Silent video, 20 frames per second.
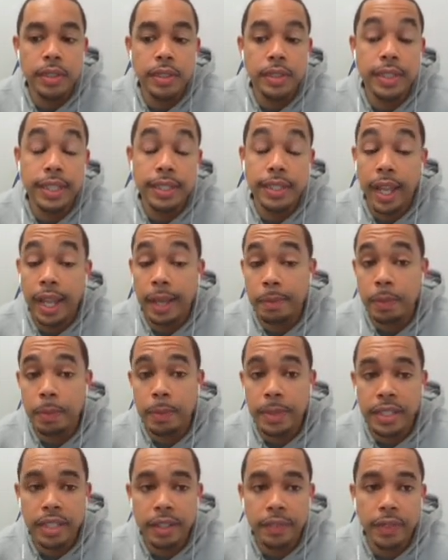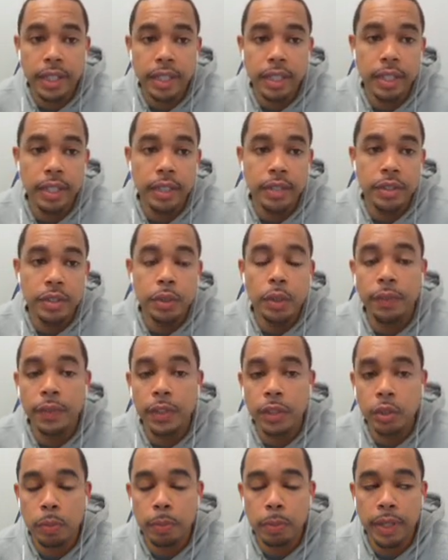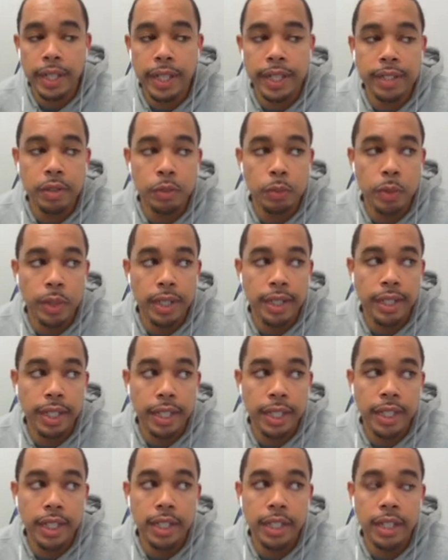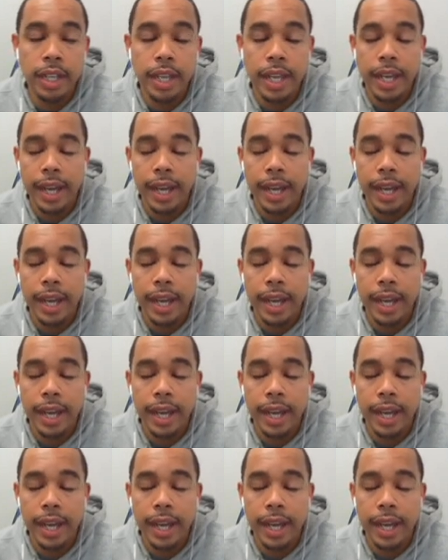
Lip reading: this game specifically. 2 official plays and 1 lean.